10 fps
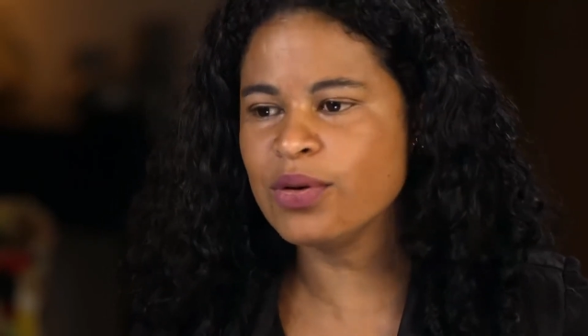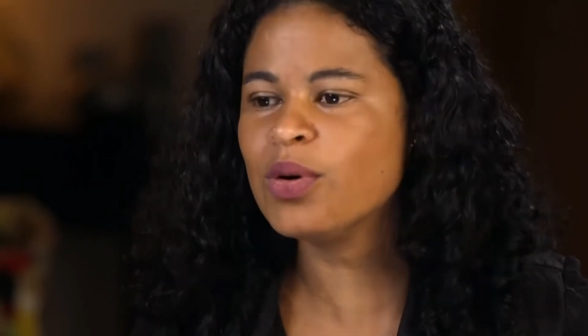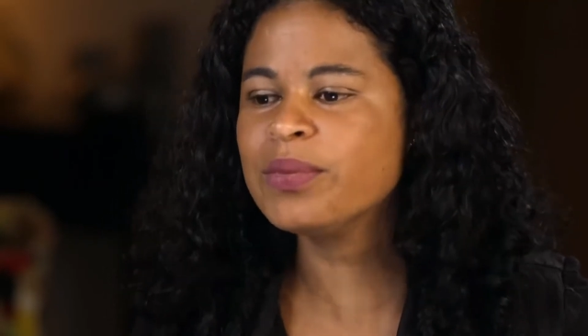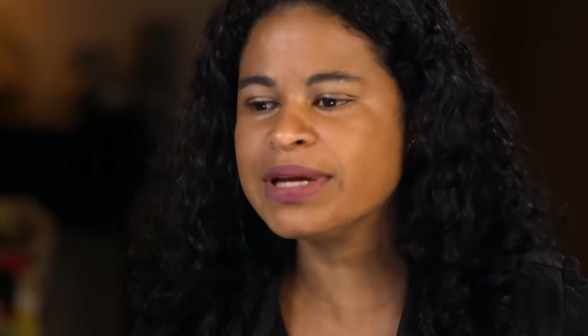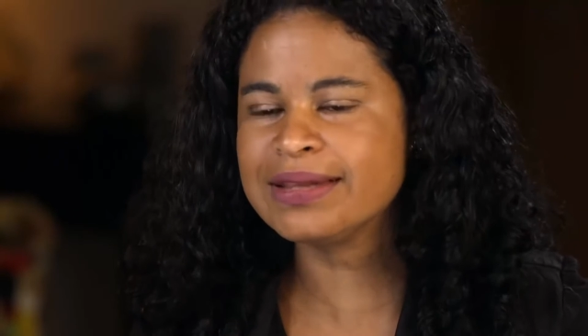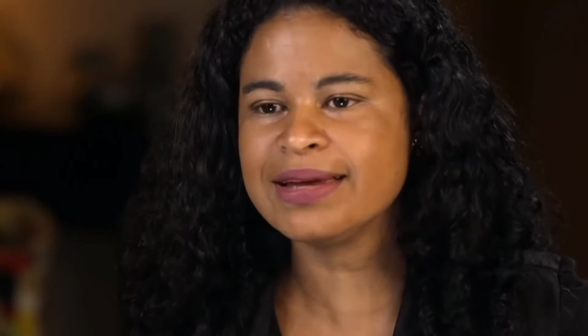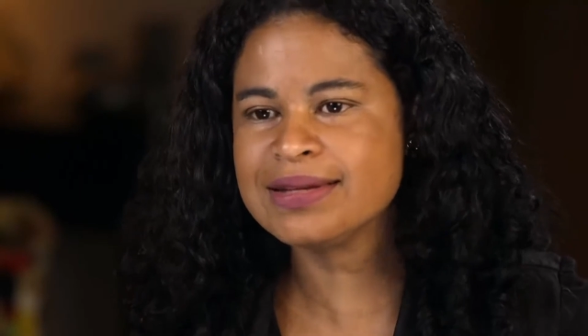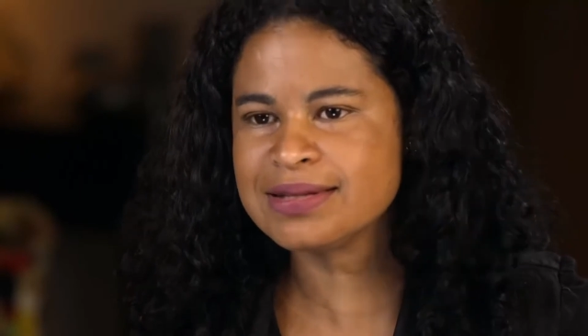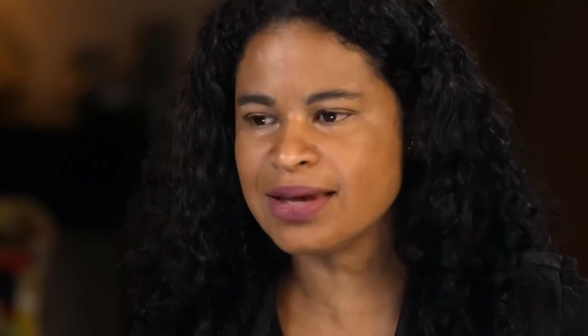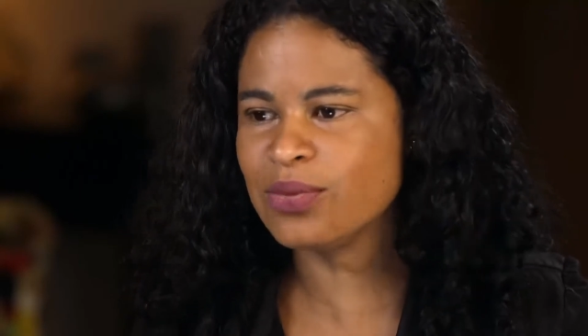When I
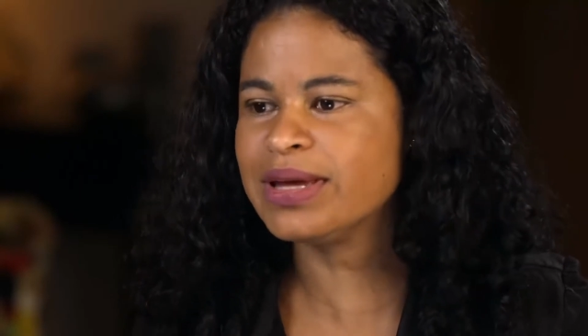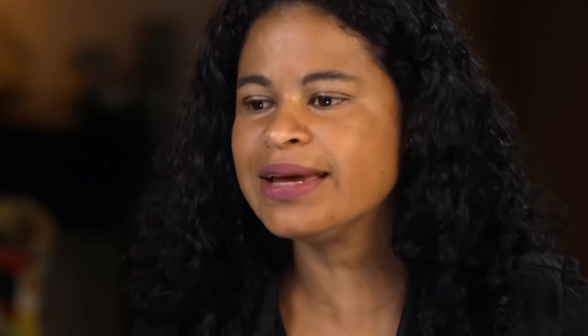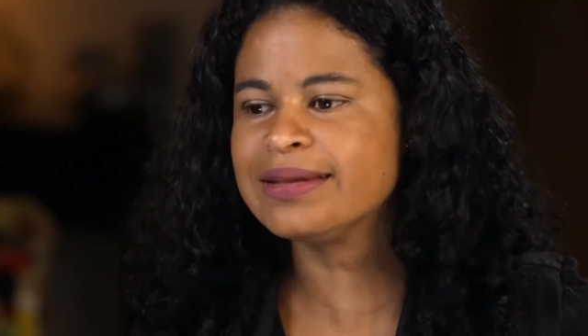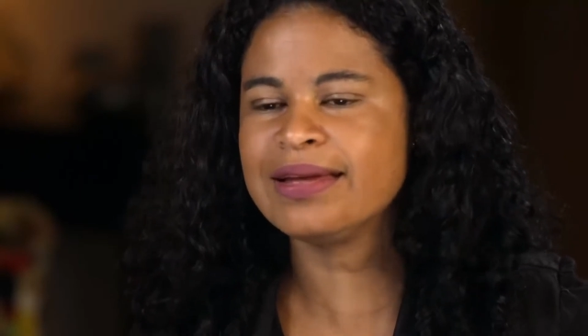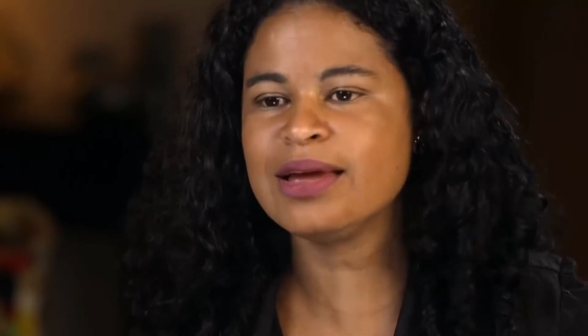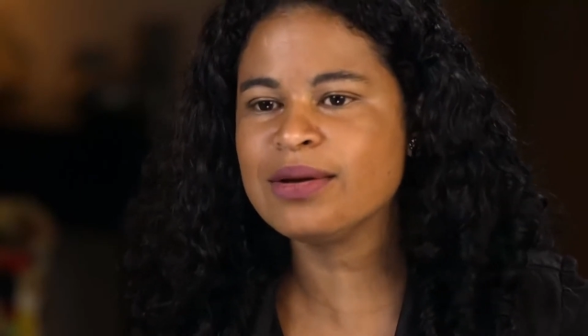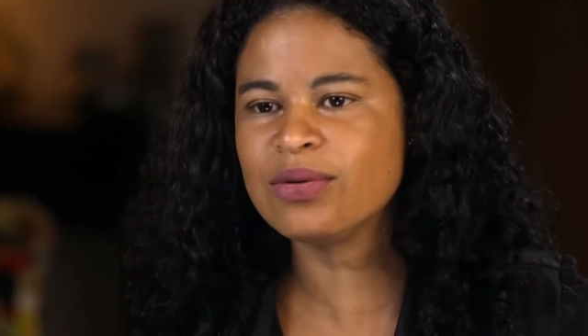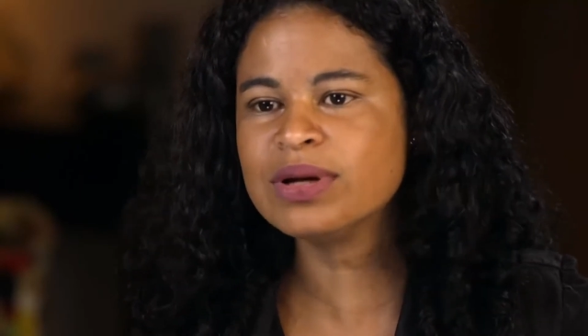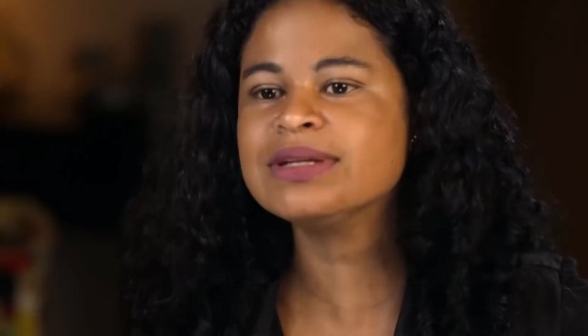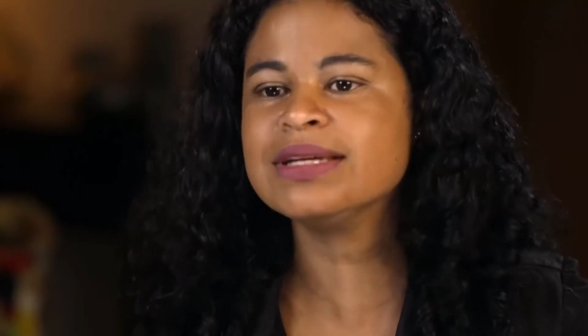invested in
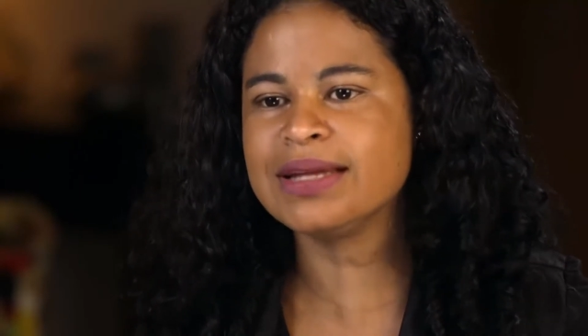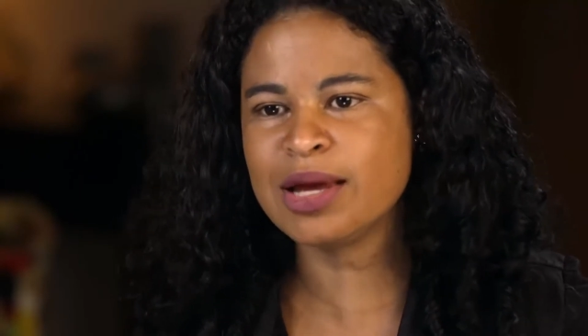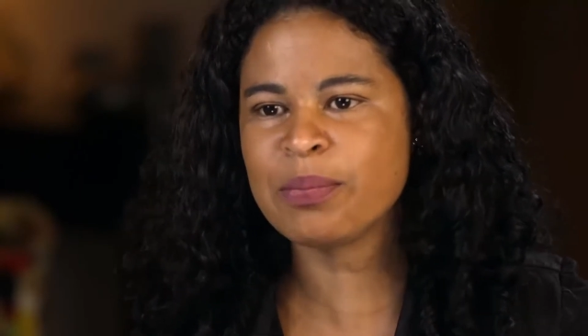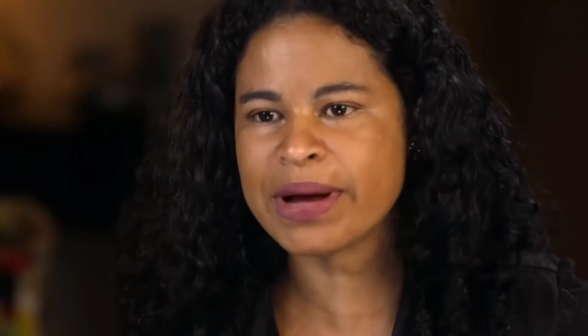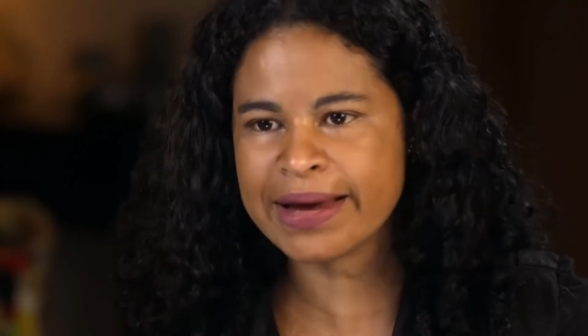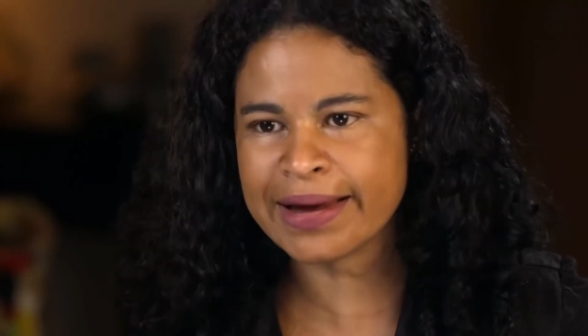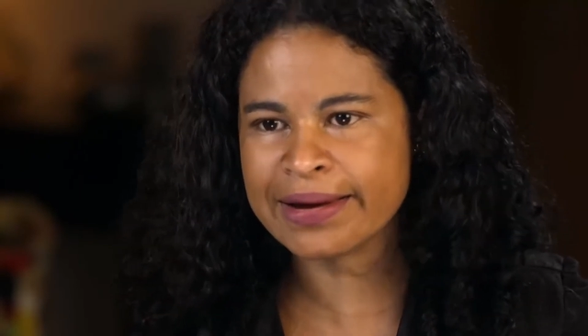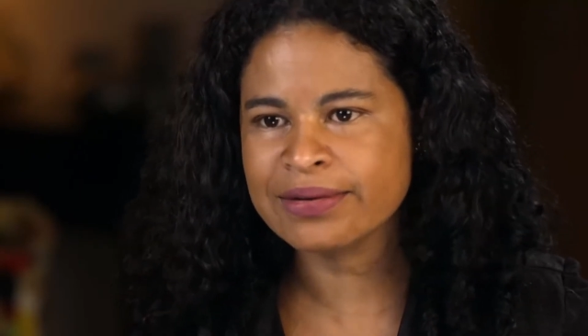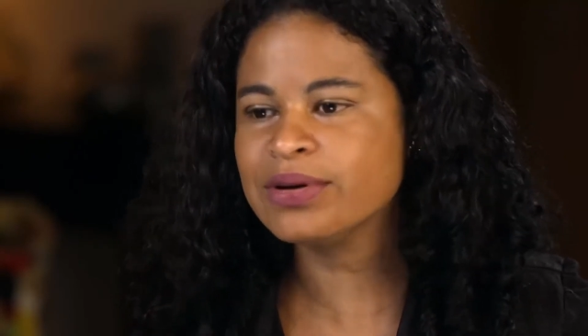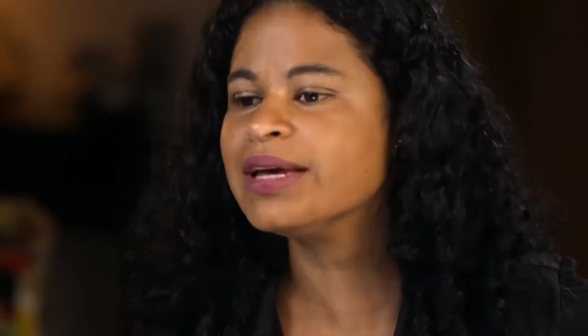medicine, I'd ask
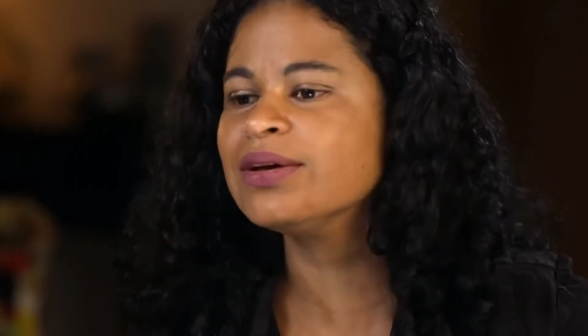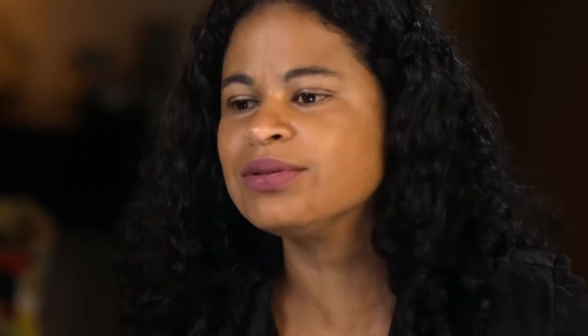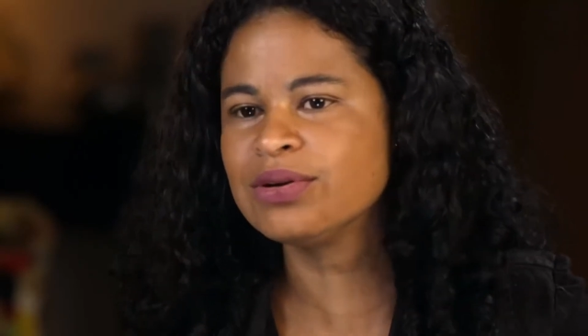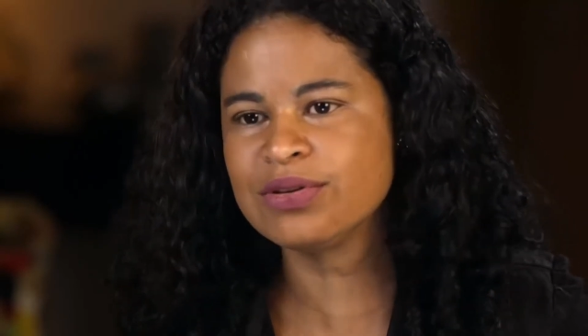what it was,